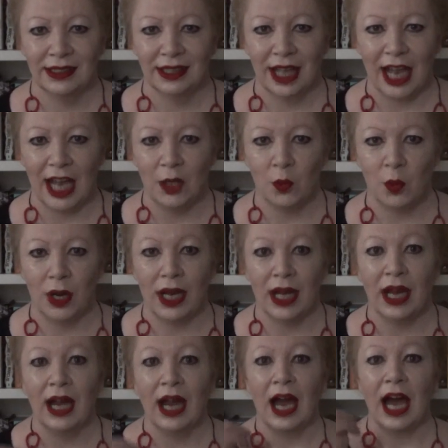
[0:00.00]
and
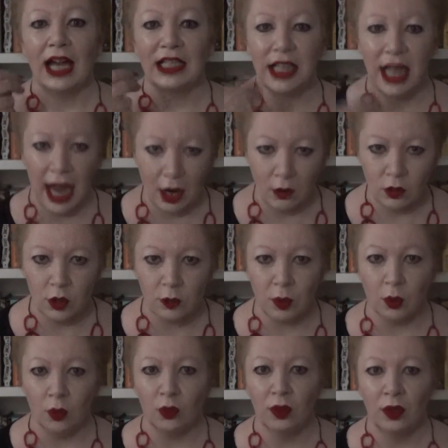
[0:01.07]
we're
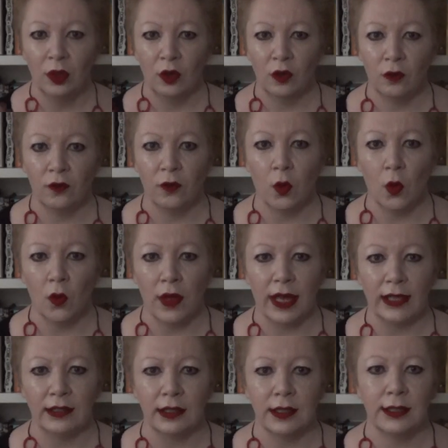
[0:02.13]
accountable for
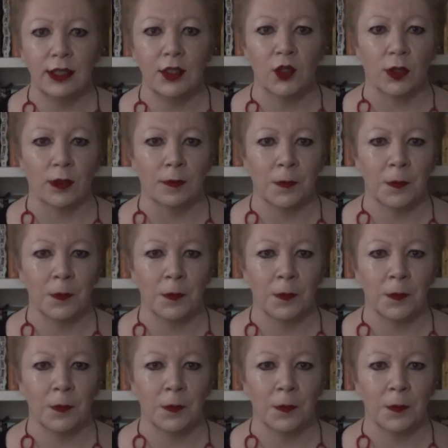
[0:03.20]
that decision.